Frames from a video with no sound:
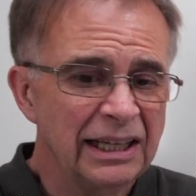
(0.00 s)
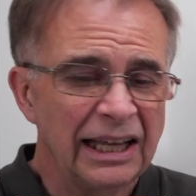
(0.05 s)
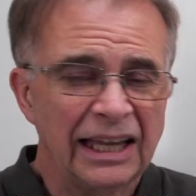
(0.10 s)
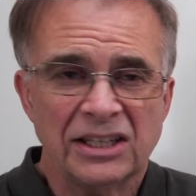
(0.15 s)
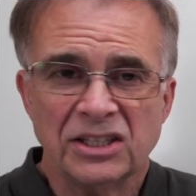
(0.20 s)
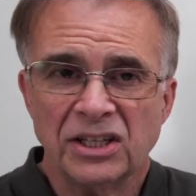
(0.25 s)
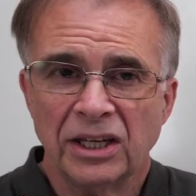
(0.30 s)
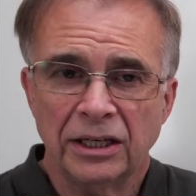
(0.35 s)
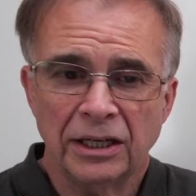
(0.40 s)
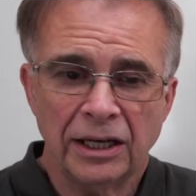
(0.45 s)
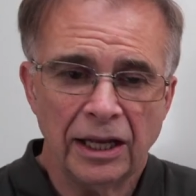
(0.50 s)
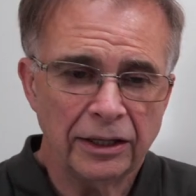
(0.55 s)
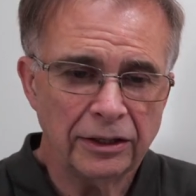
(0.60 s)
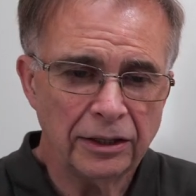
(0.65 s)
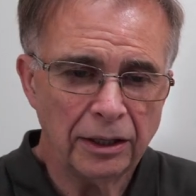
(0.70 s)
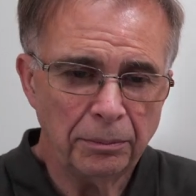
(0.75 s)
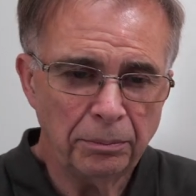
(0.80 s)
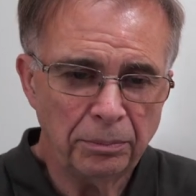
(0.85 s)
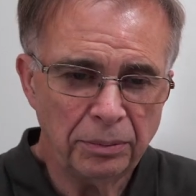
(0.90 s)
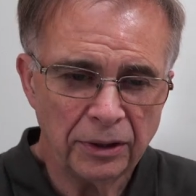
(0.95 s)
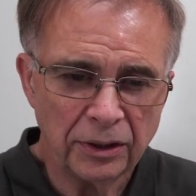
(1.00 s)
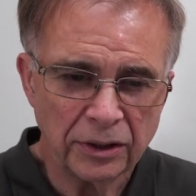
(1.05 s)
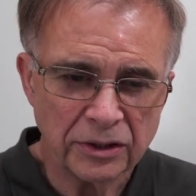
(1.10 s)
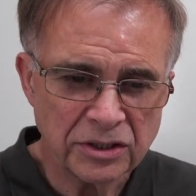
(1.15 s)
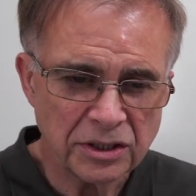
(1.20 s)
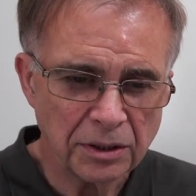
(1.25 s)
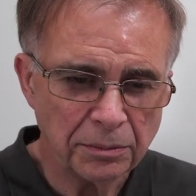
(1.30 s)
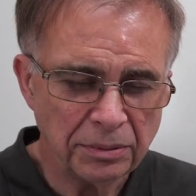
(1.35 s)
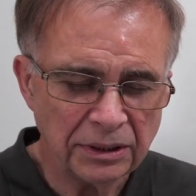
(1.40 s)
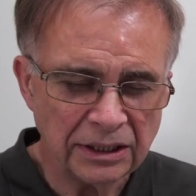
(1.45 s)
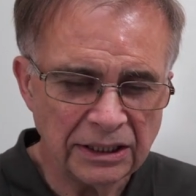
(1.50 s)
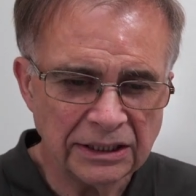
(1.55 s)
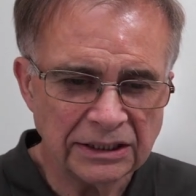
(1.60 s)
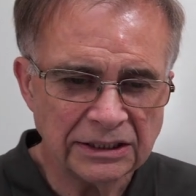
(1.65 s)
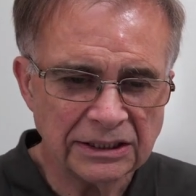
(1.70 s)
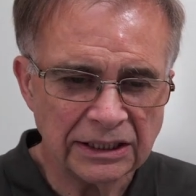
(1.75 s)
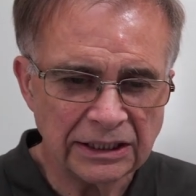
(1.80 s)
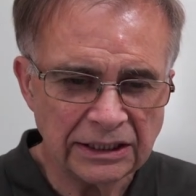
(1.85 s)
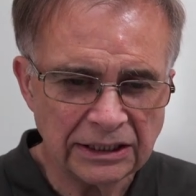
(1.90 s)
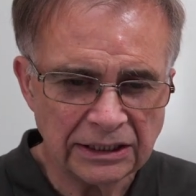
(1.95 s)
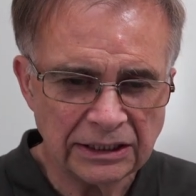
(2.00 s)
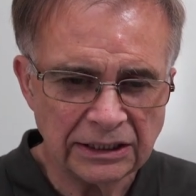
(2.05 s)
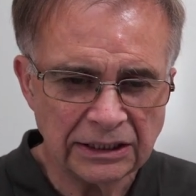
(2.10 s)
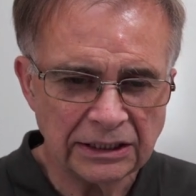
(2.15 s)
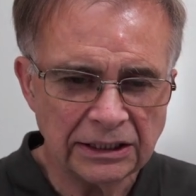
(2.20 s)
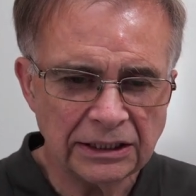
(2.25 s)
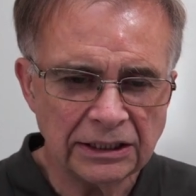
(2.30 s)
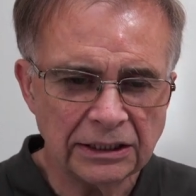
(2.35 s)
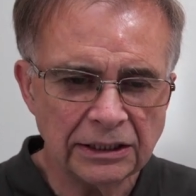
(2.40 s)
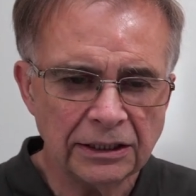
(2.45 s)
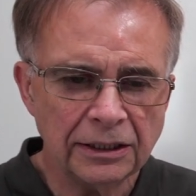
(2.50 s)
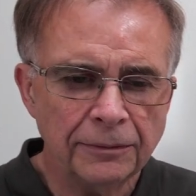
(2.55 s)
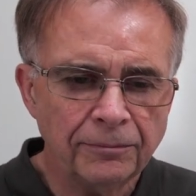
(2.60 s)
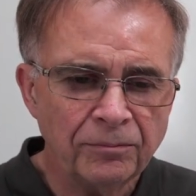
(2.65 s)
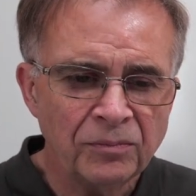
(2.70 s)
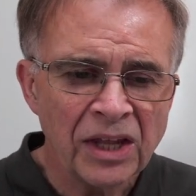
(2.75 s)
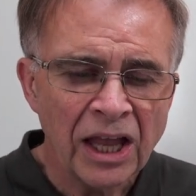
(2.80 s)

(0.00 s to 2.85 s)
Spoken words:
It's another possibility.